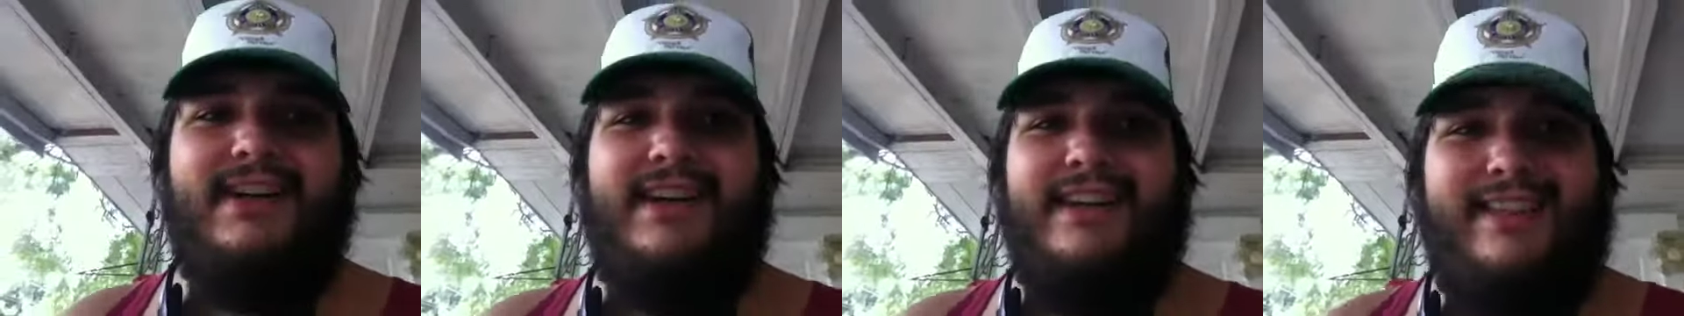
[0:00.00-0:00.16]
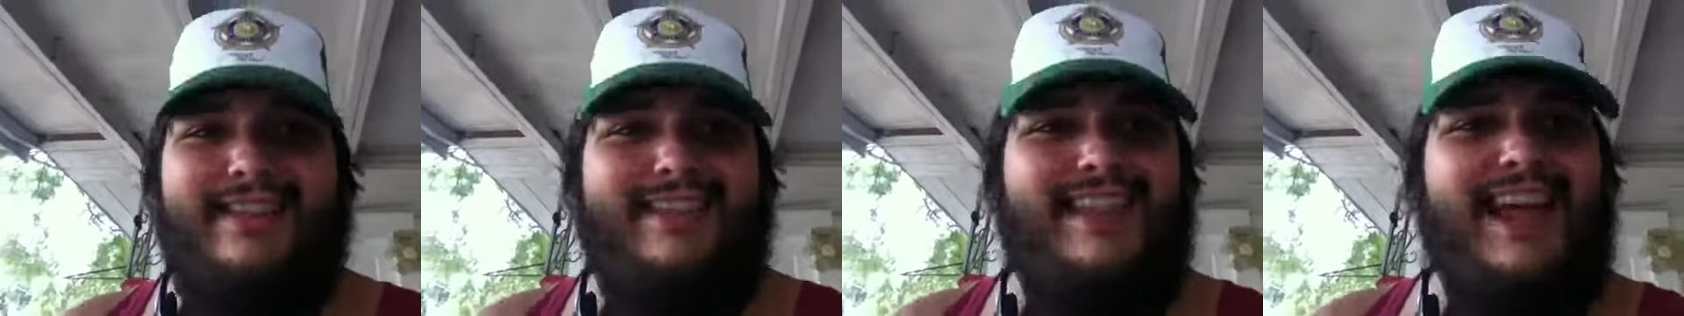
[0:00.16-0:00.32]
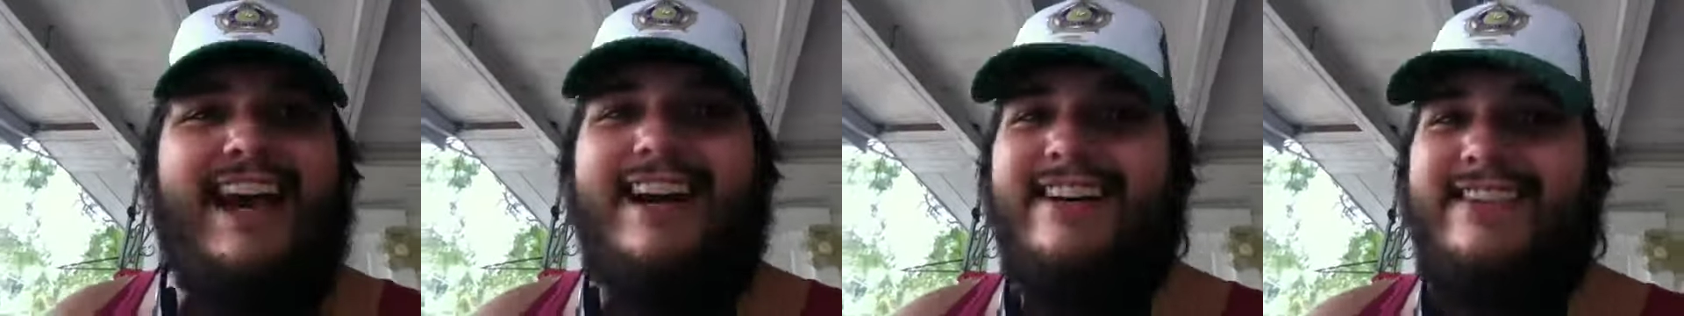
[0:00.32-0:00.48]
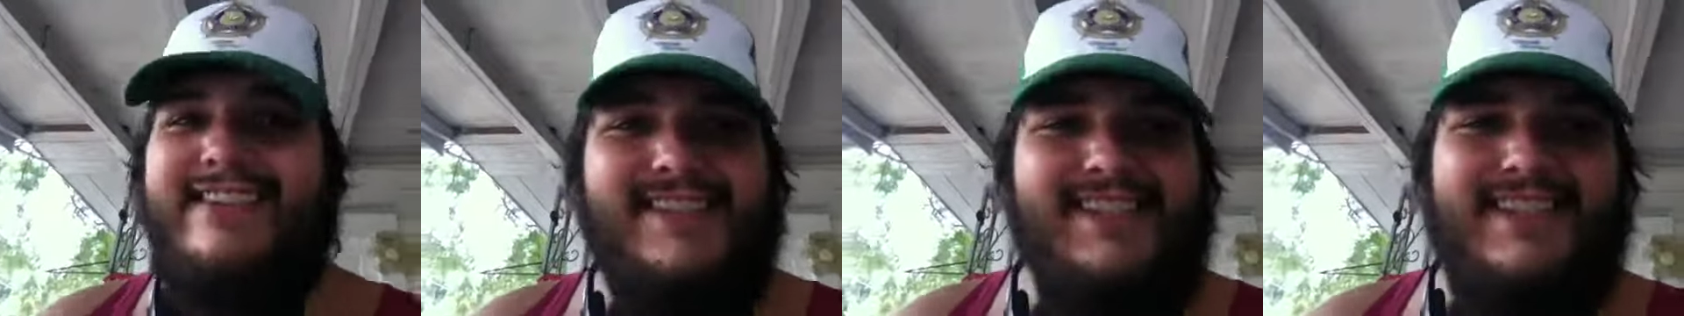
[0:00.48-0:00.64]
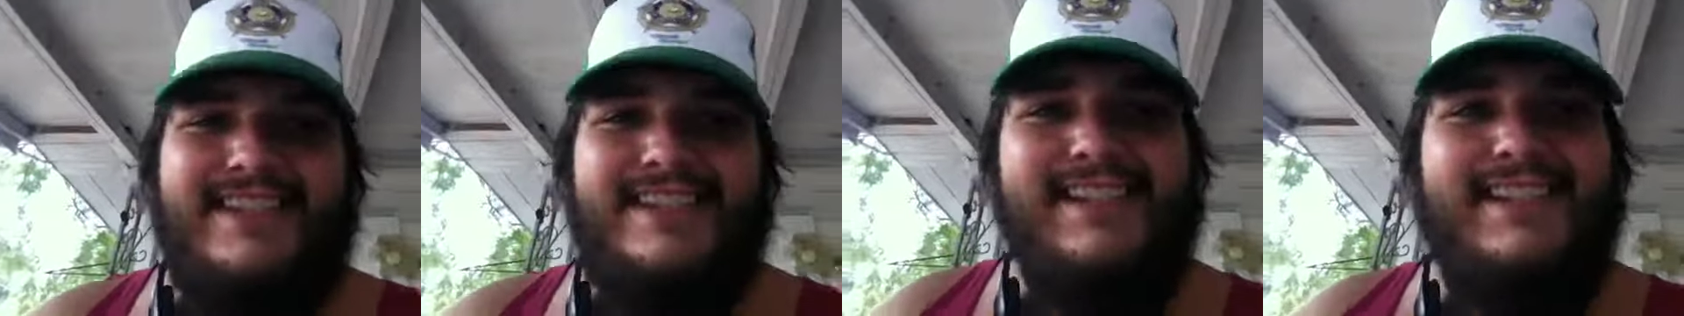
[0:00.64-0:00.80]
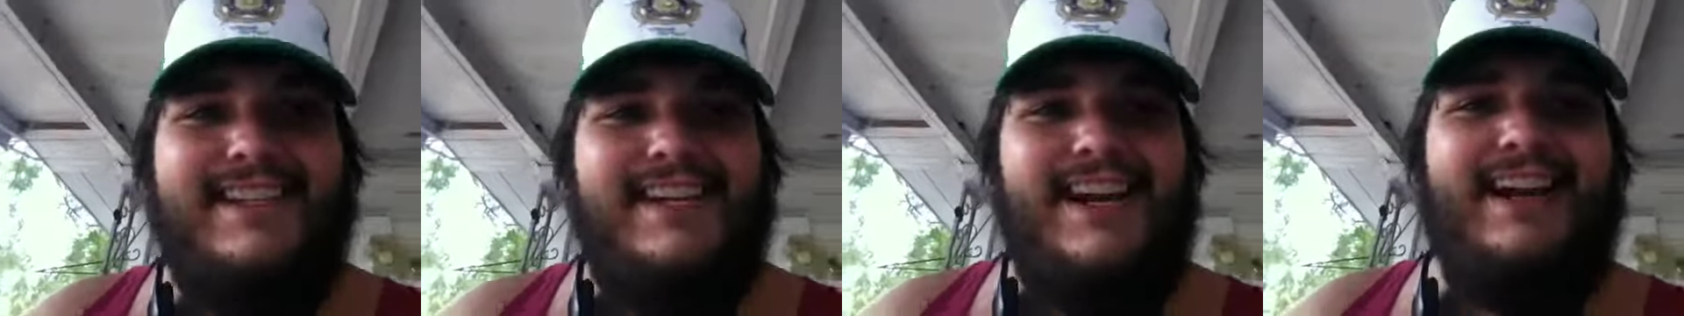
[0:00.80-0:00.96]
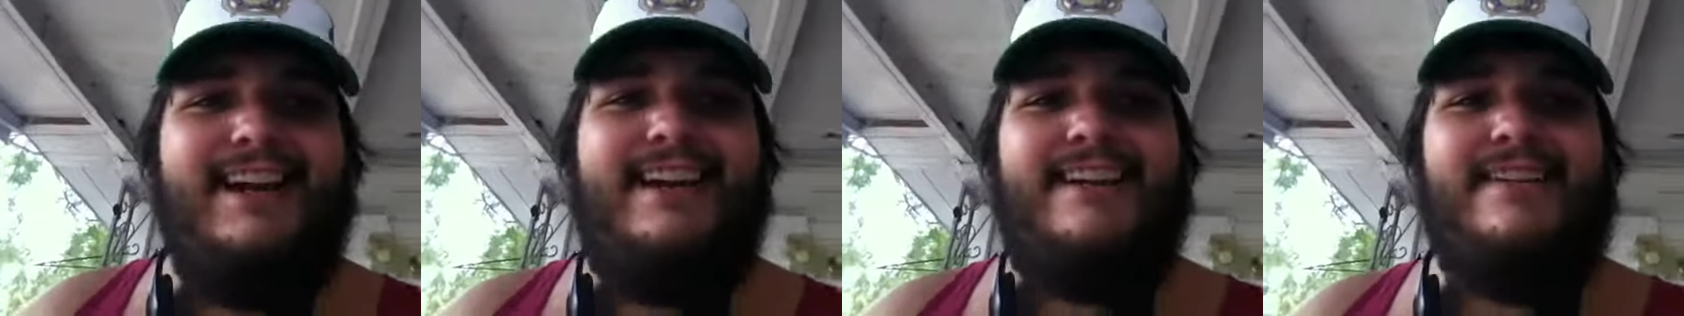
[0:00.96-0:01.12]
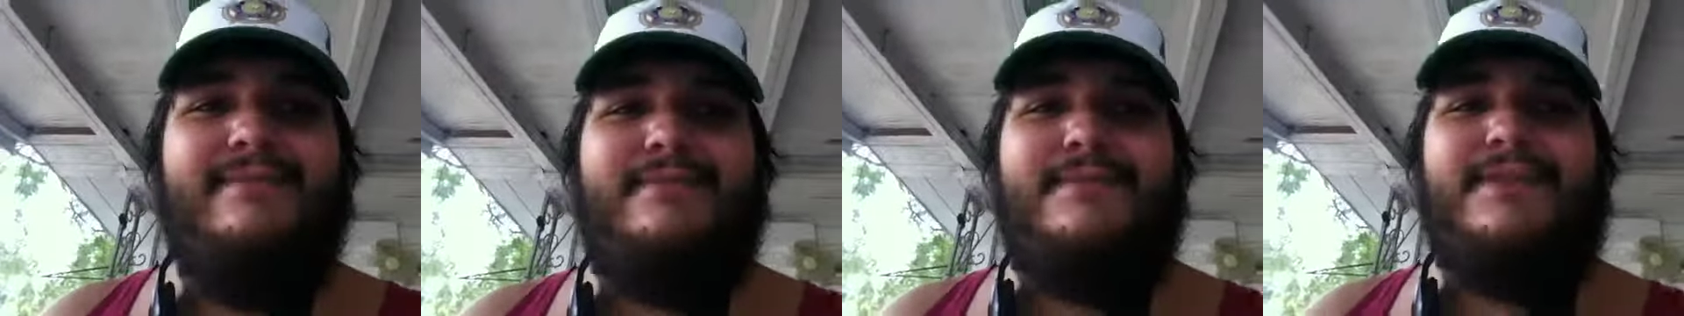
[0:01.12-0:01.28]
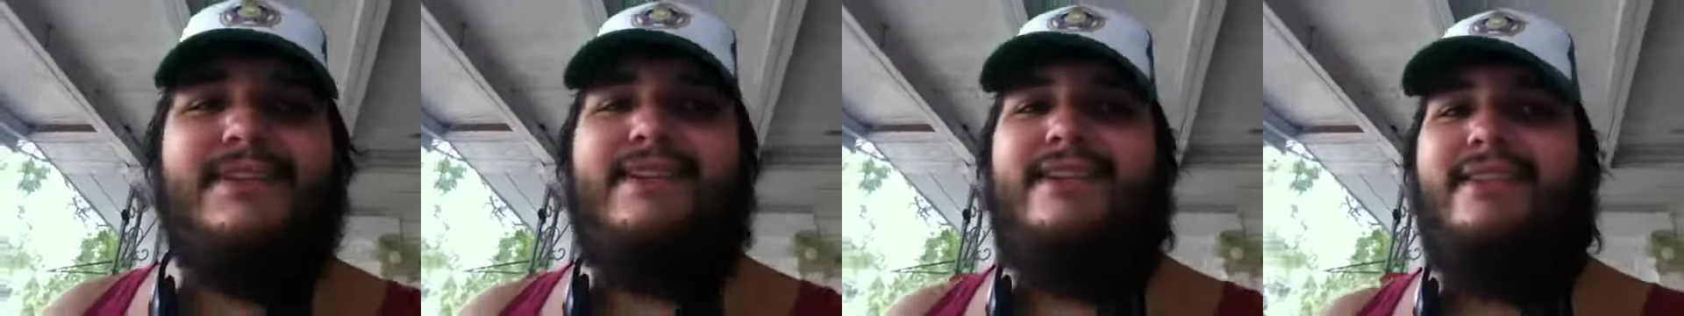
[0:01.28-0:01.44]
1,000
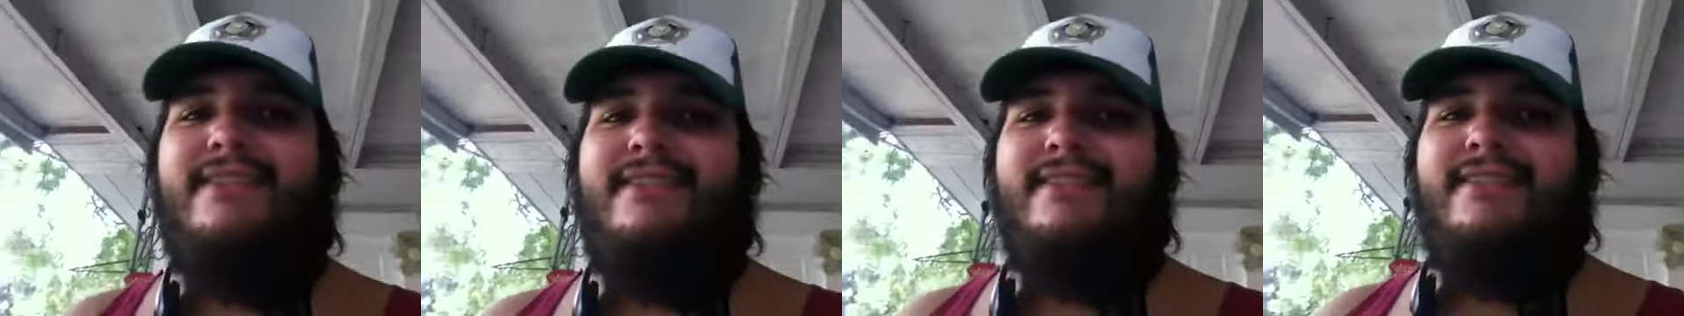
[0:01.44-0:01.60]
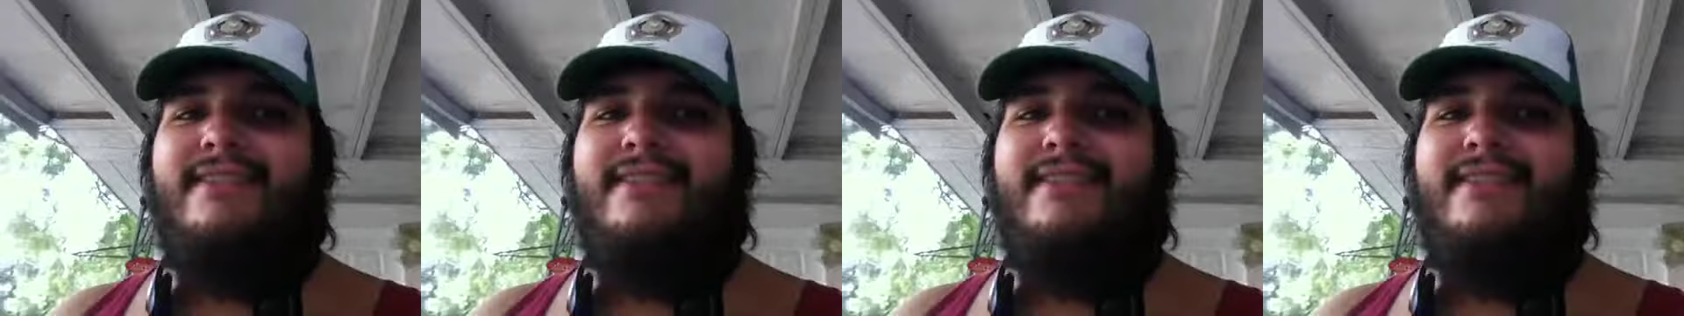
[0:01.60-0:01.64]
times?